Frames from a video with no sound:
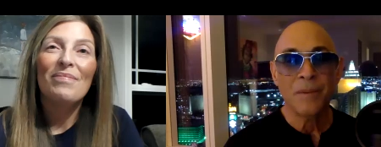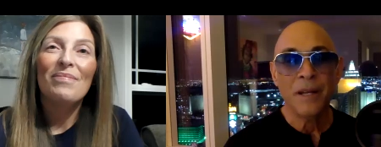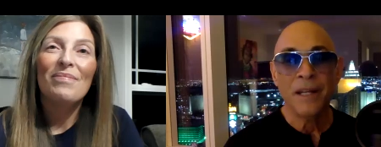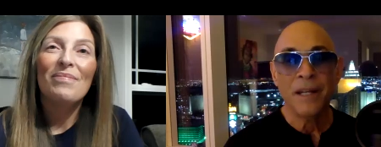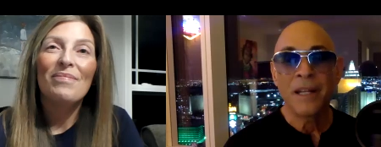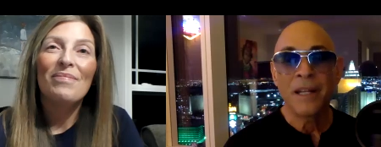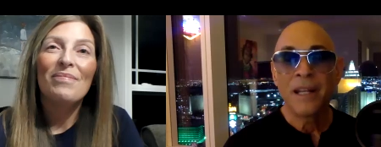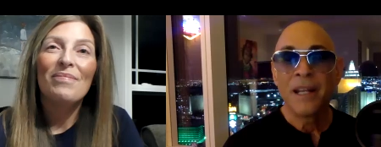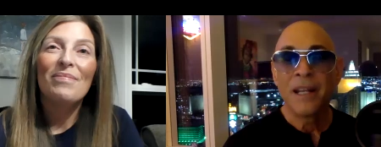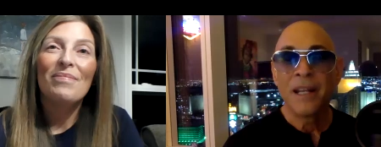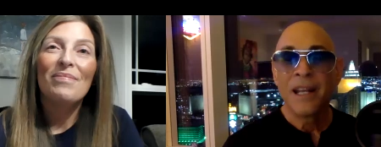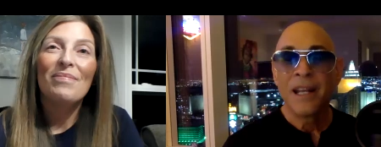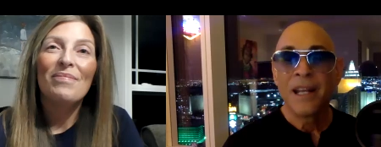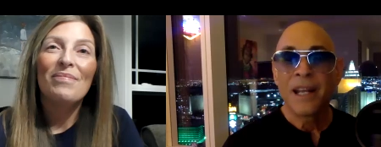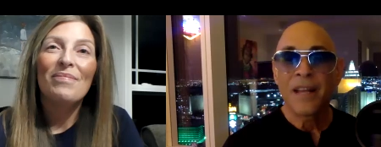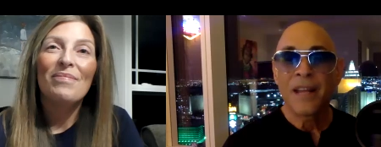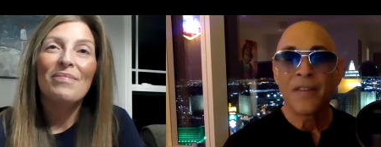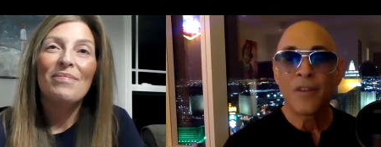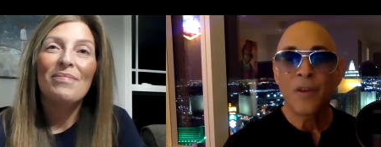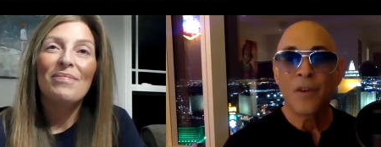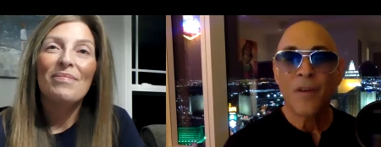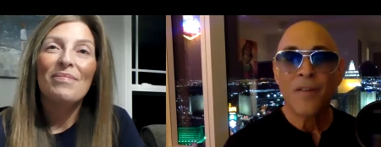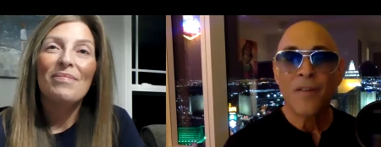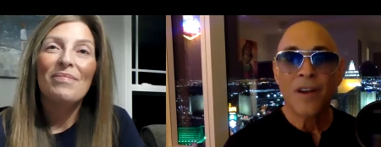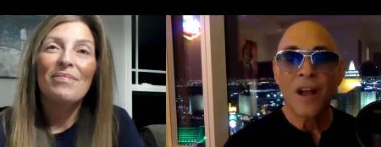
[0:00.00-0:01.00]
Speaker 1: But
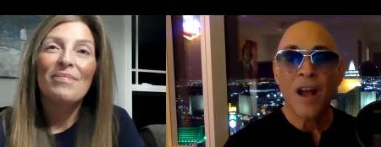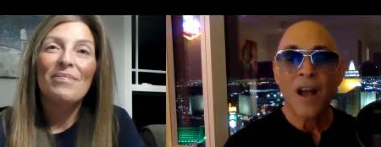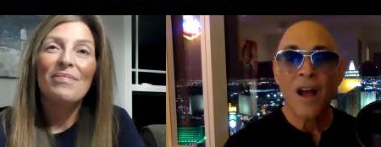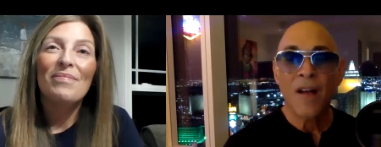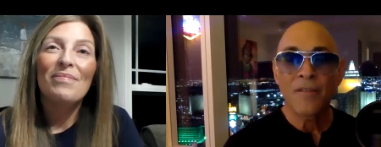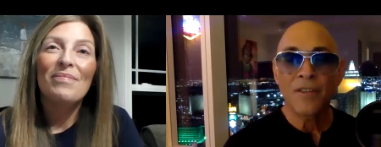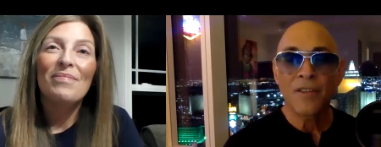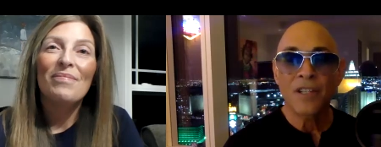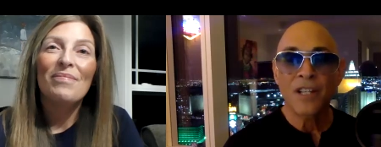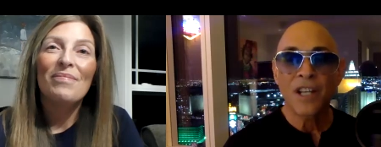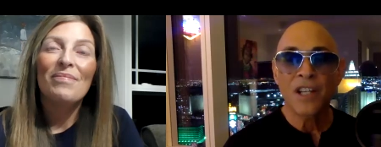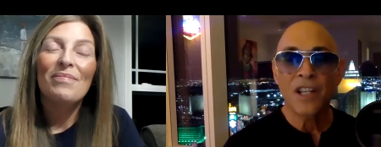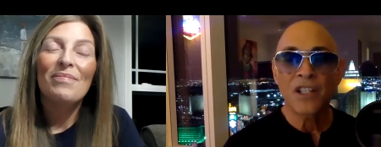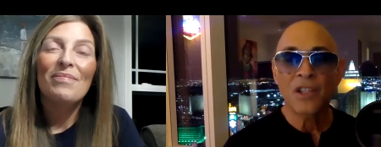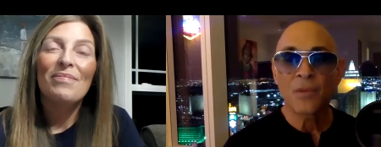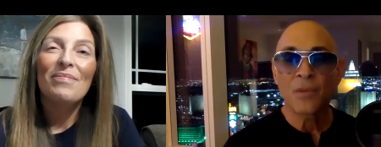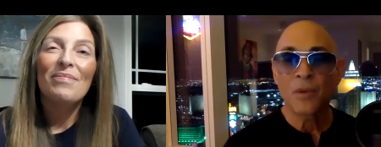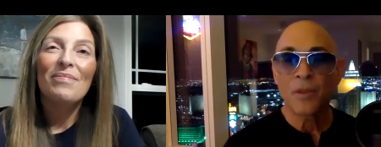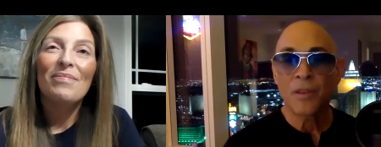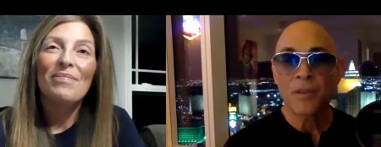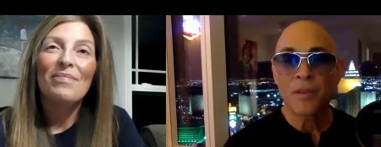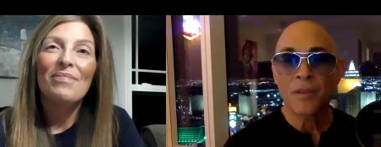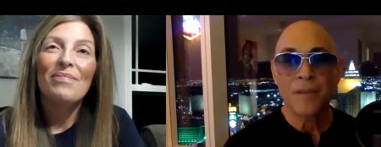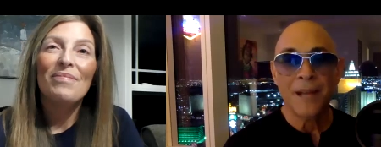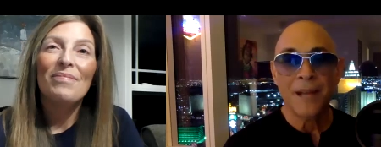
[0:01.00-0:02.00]
if you have a conversation
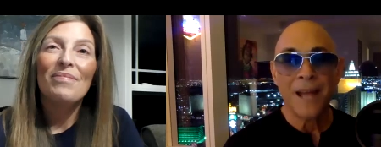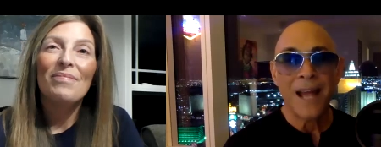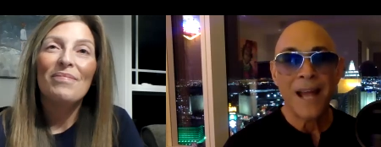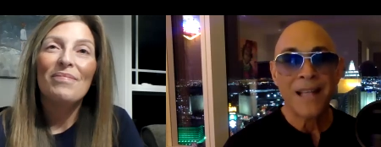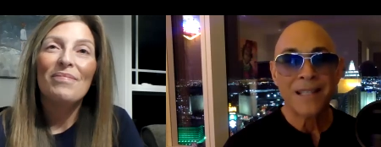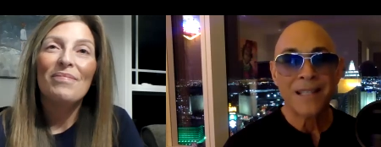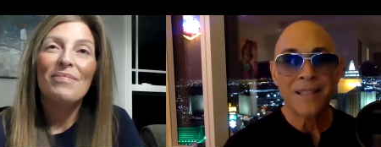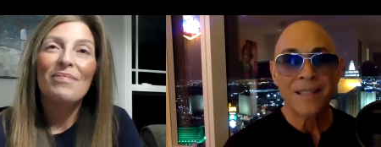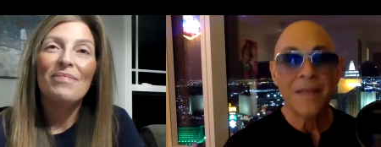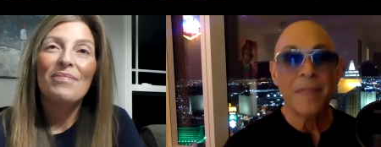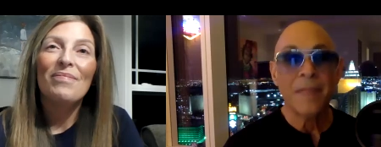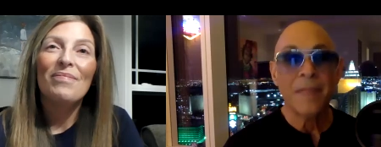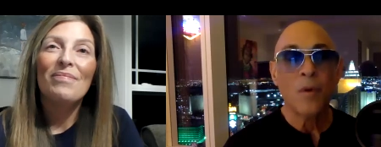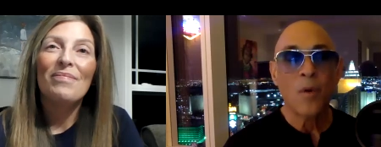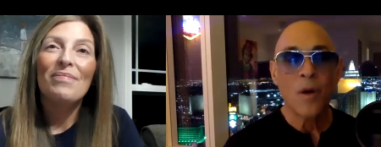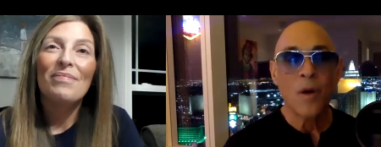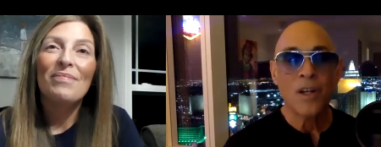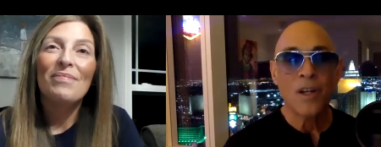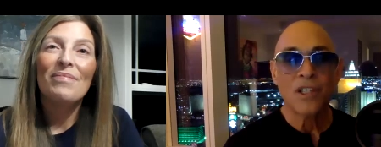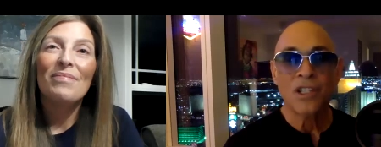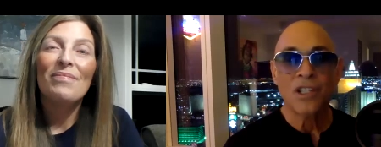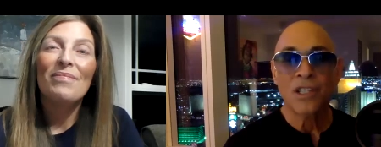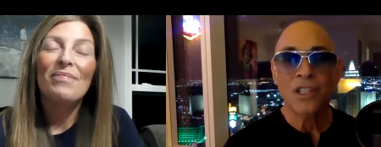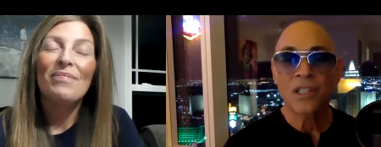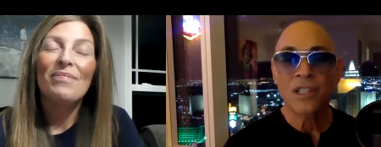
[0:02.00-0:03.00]
with them and ask them
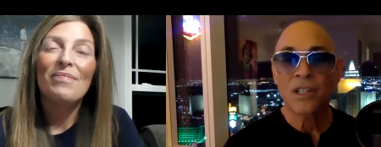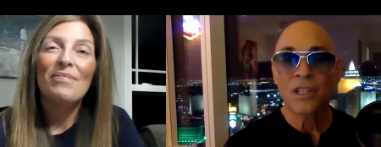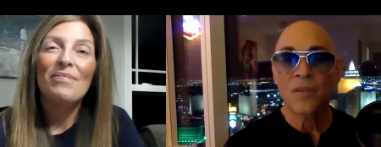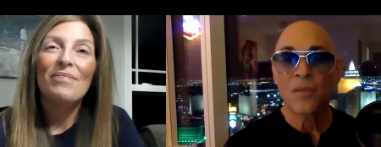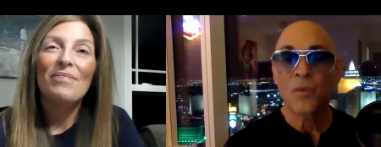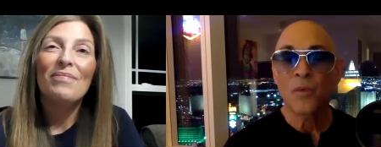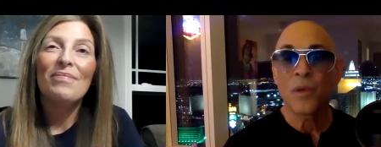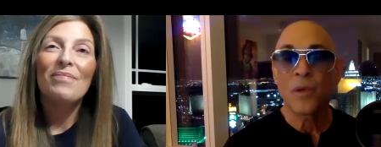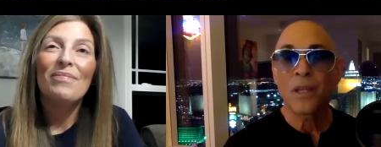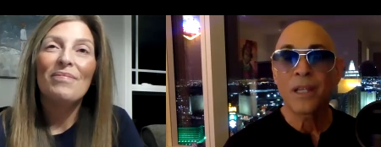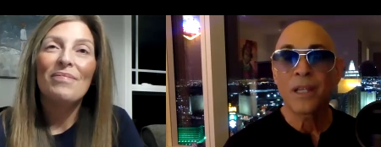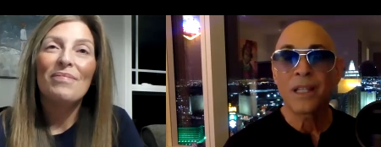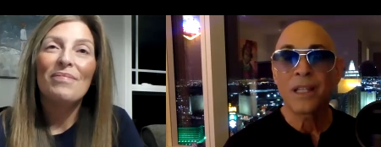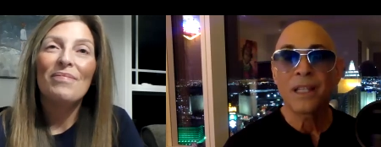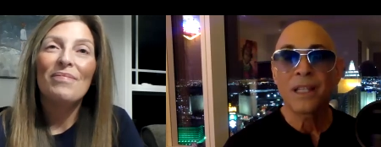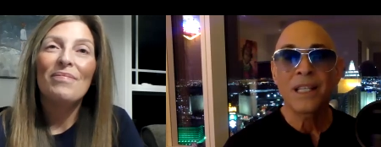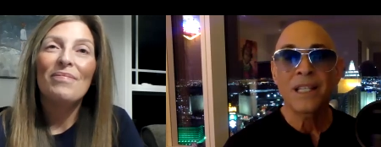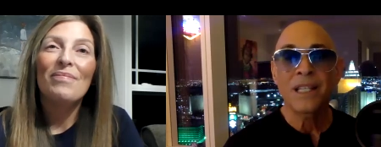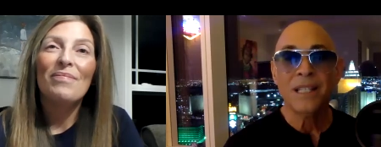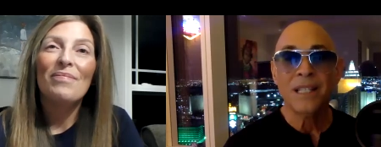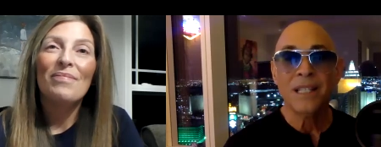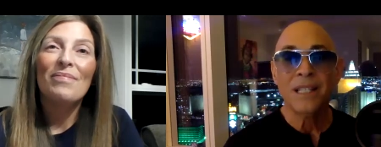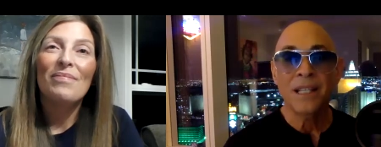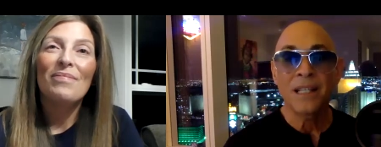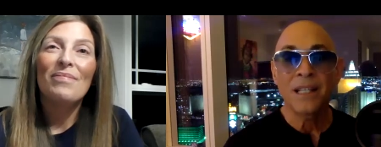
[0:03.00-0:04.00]
questions and really
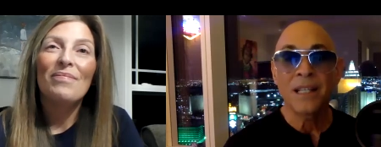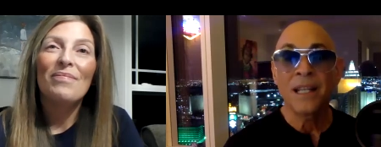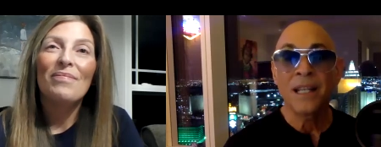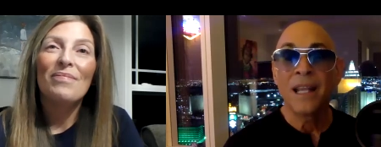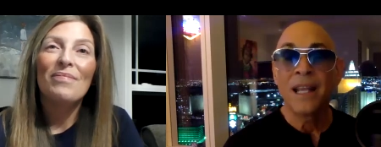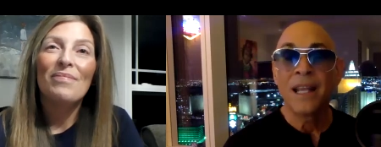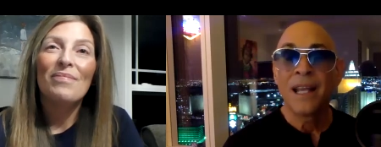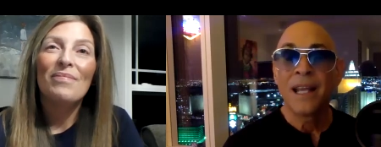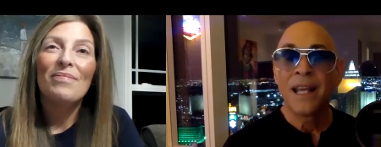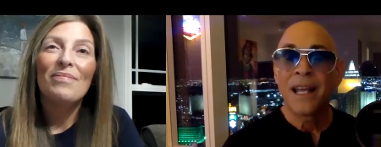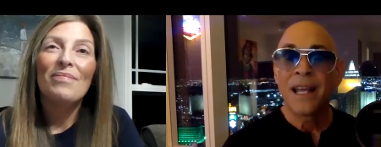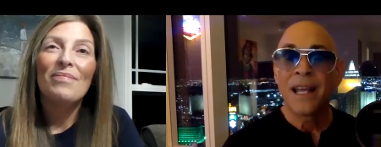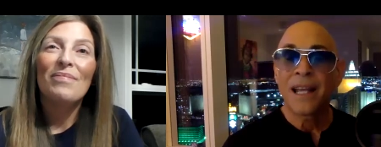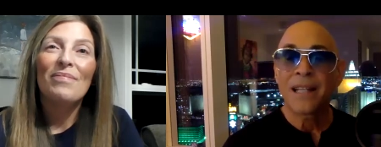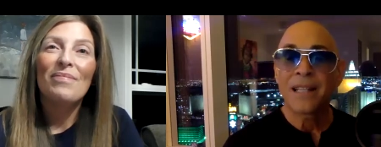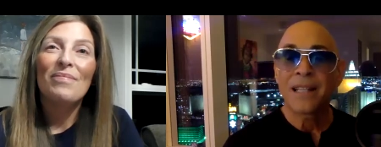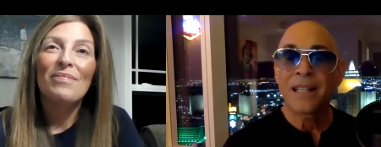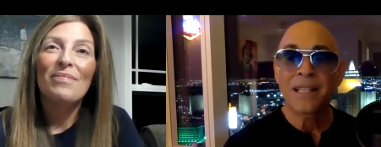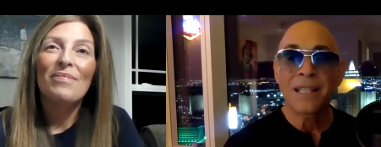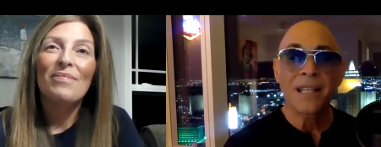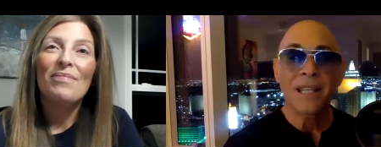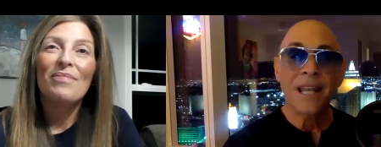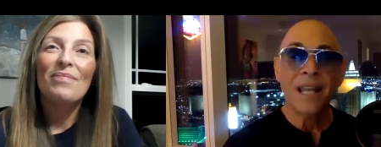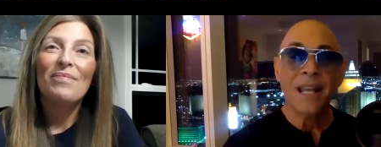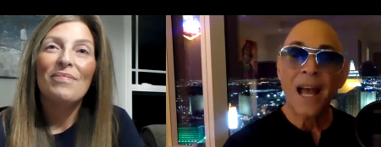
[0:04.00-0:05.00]
listen and
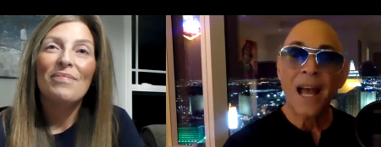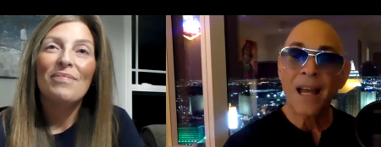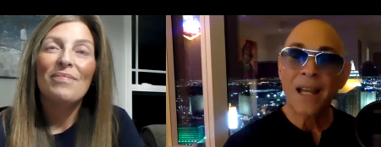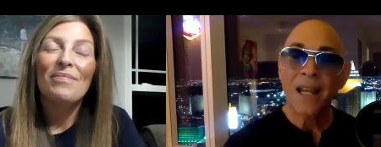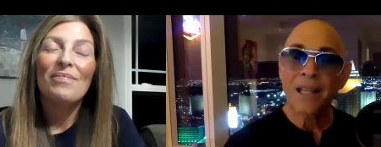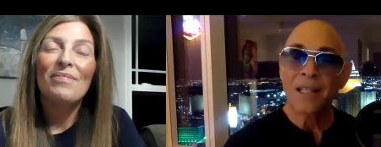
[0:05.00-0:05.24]
see